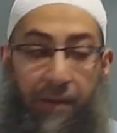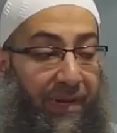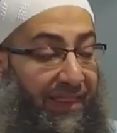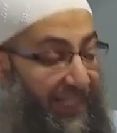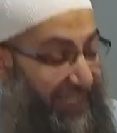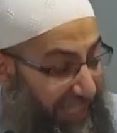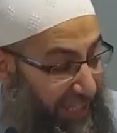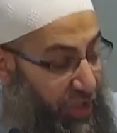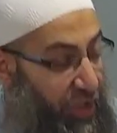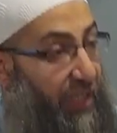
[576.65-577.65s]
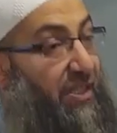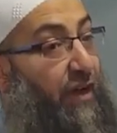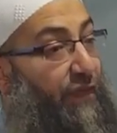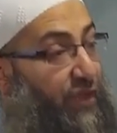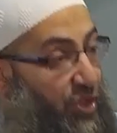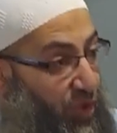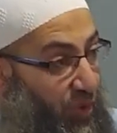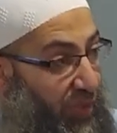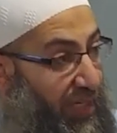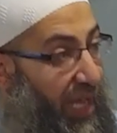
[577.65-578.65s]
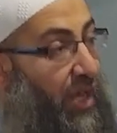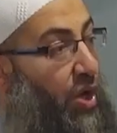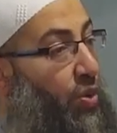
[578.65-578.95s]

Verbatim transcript: but the teachings of the Sunnah